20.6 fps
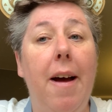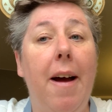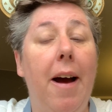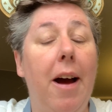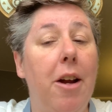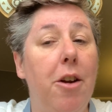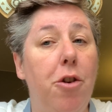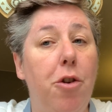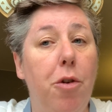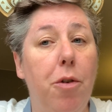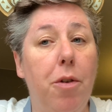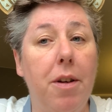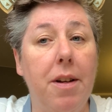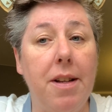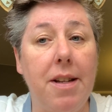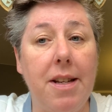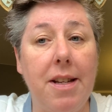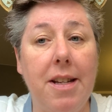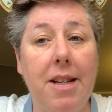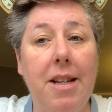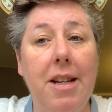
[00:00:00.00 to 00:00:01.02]
and you can
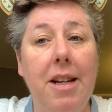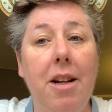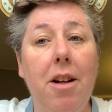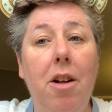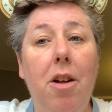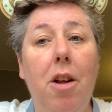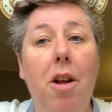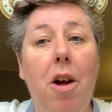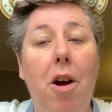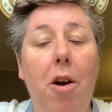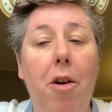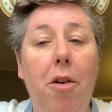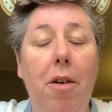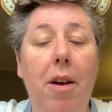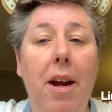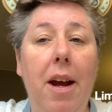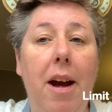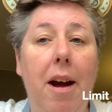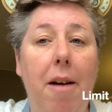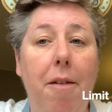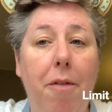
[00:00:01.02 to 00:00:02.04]
still only
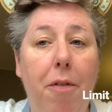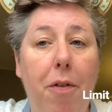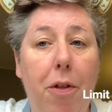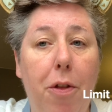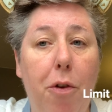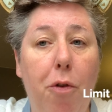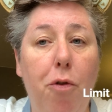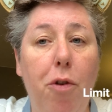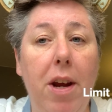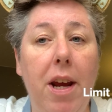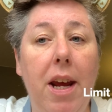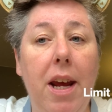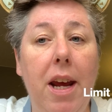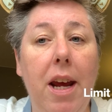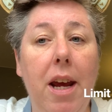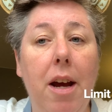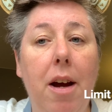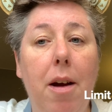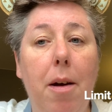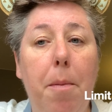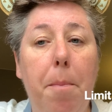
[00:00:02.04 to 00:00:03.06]
have
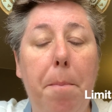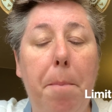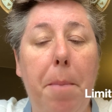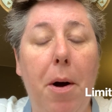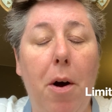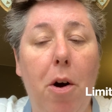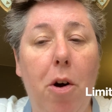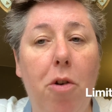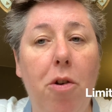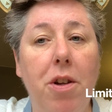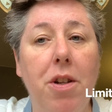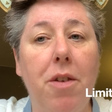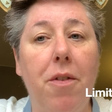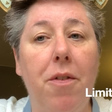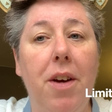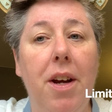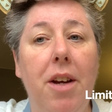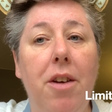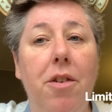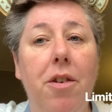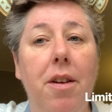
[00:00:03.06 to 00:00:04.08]
3 park
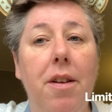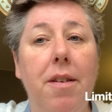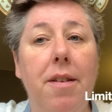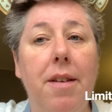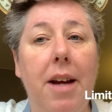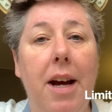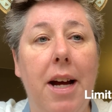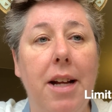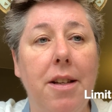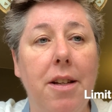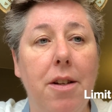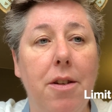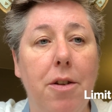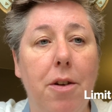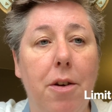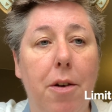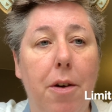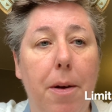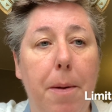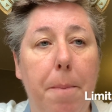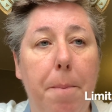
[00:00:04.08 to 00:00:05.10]
reservations at a
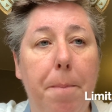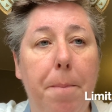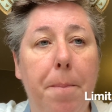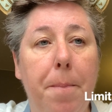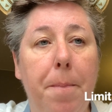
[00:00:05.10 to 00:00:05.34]
time.